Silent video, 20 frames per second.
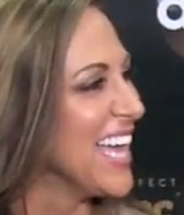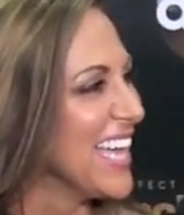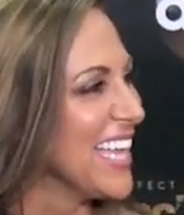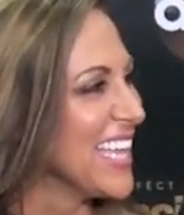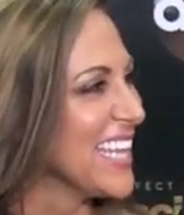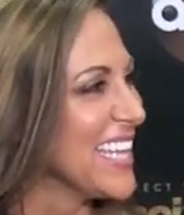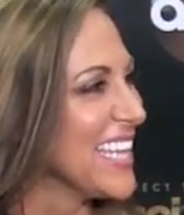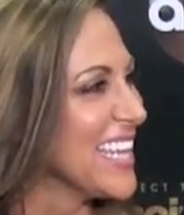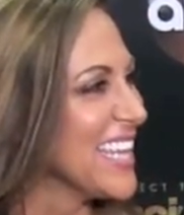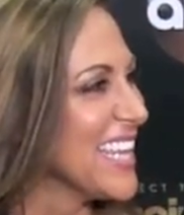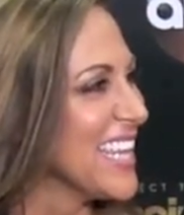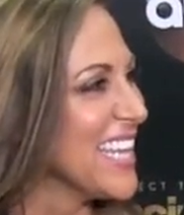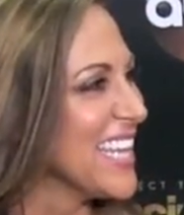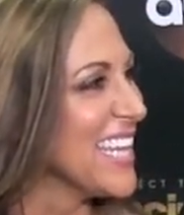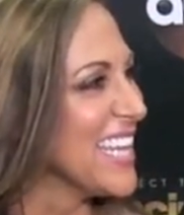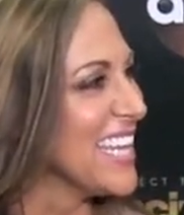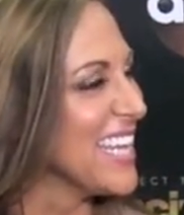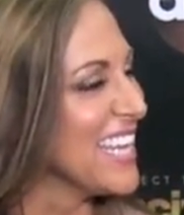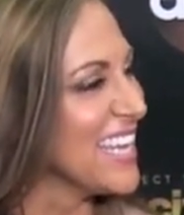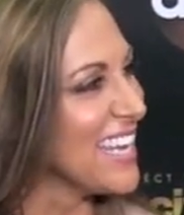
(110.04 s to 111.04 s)

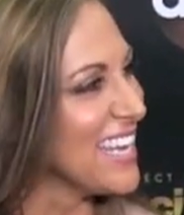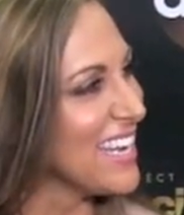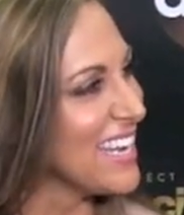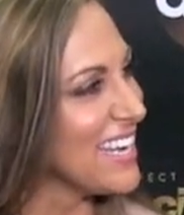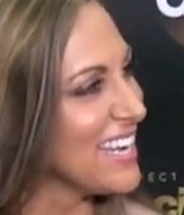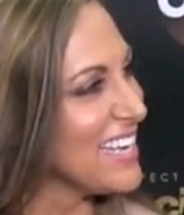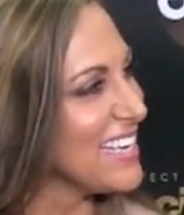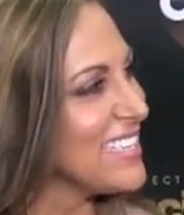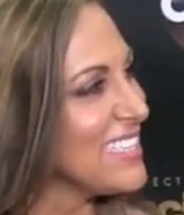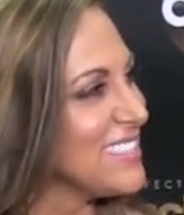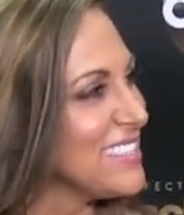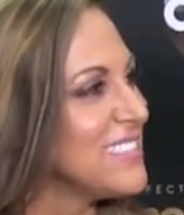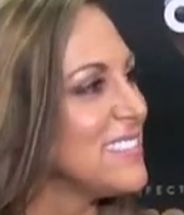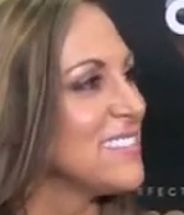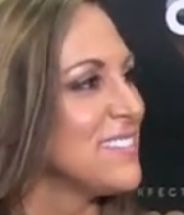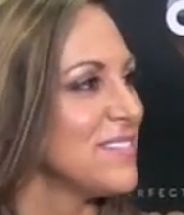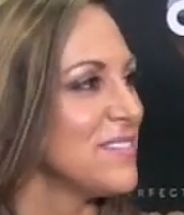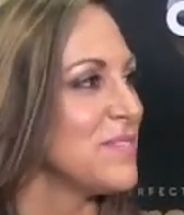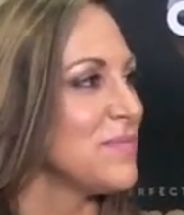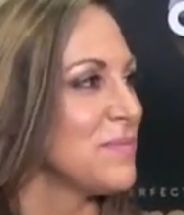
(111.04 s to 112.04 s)

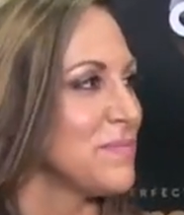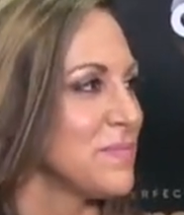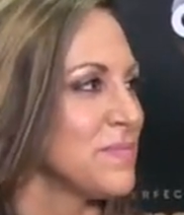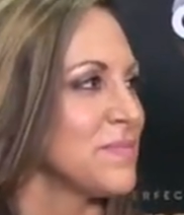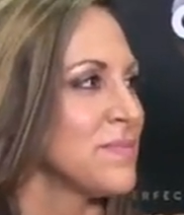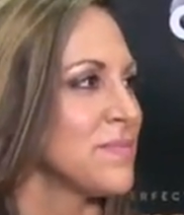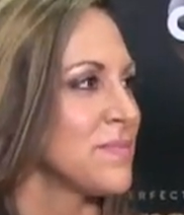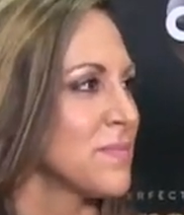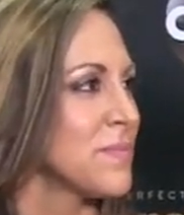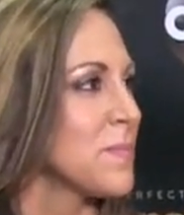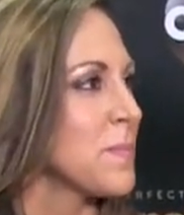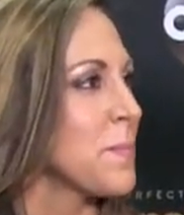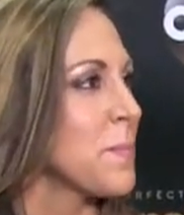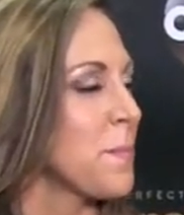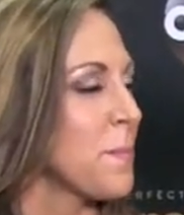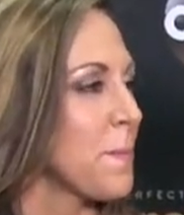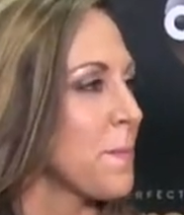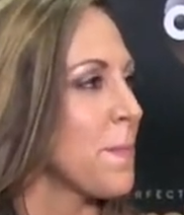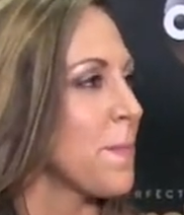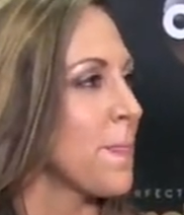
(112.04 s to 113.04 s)

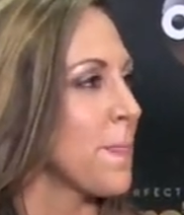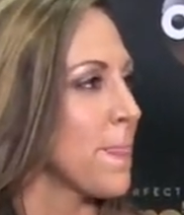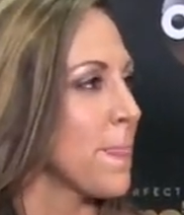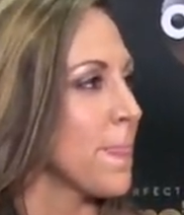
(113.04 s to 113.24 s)
(silent)